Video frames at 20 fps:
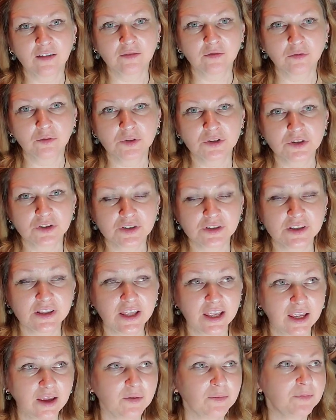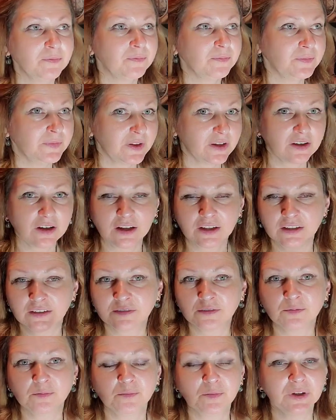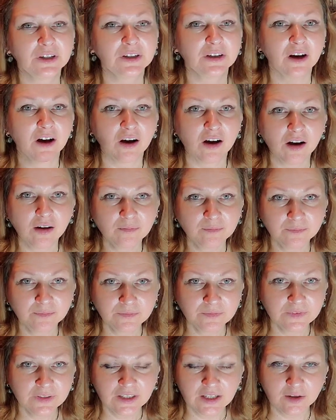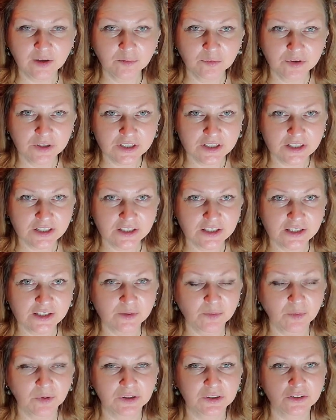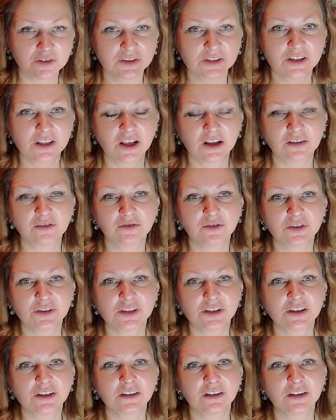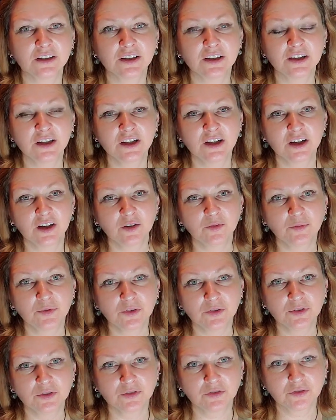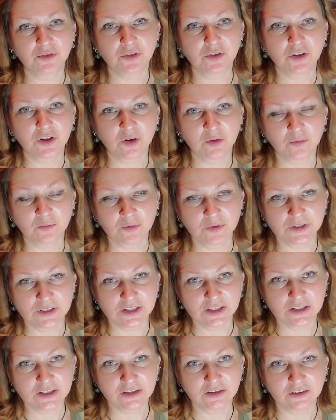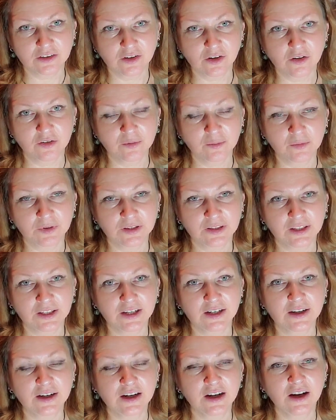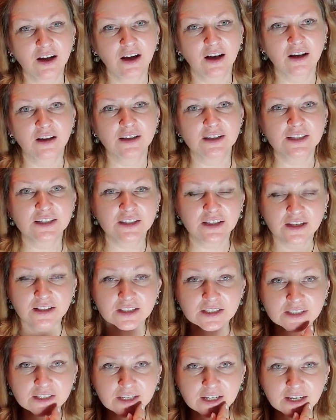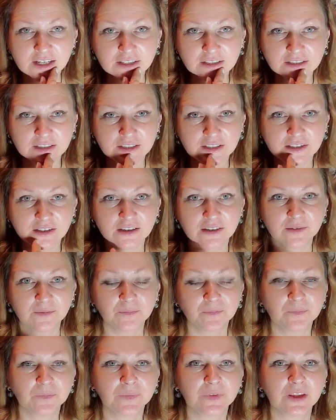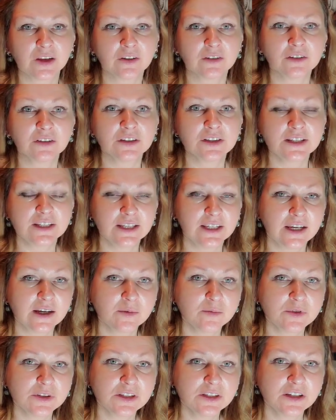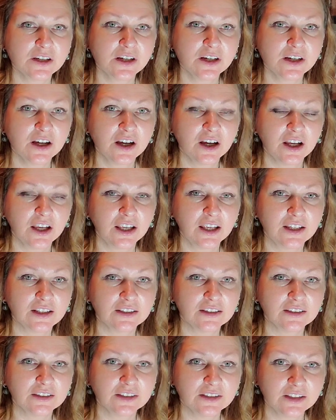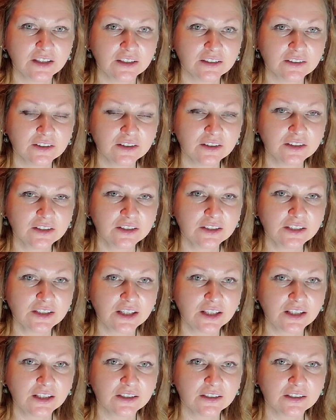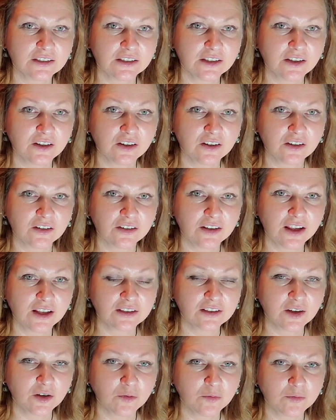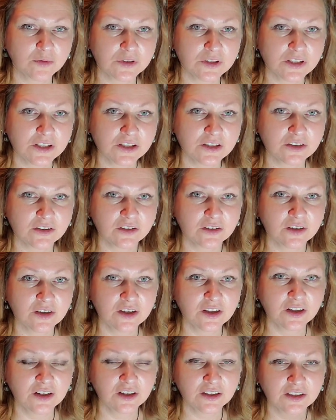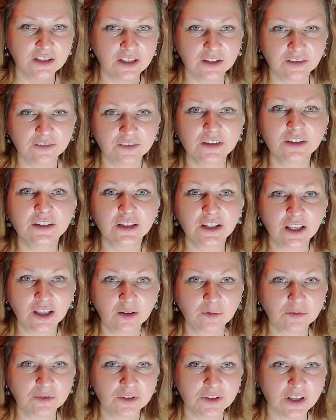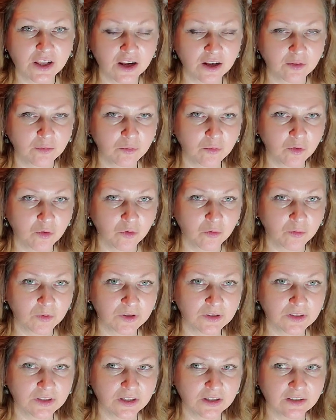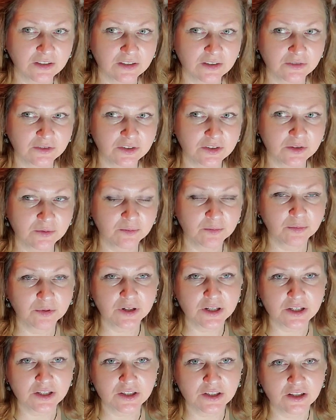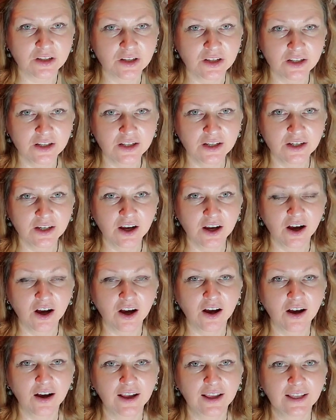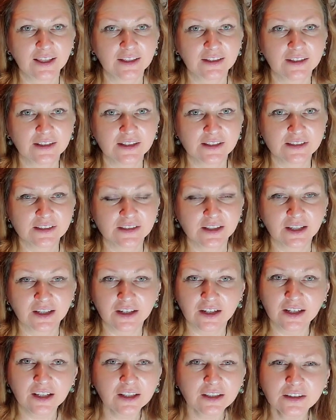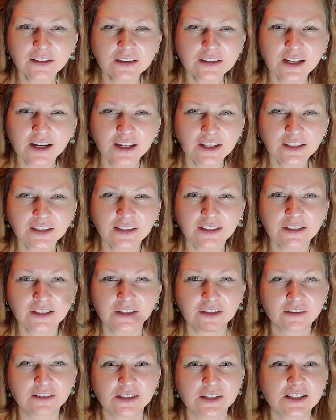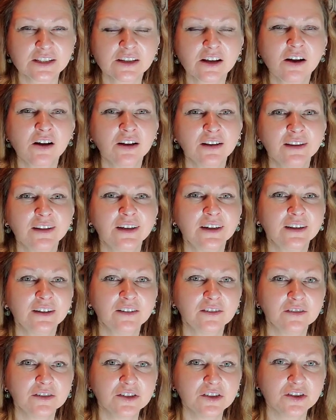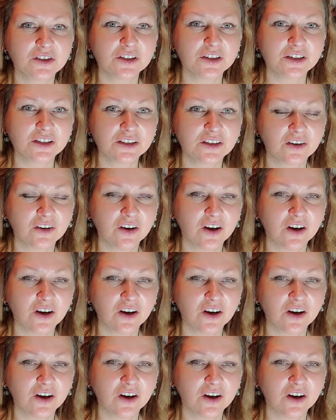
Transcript: which is they kind of become Impressionist, because that was the beautiful composition called Monet Sunset on Thames and in England, and that composition give the name to that moment. It was impression. And it's like a little tiny sun there, which is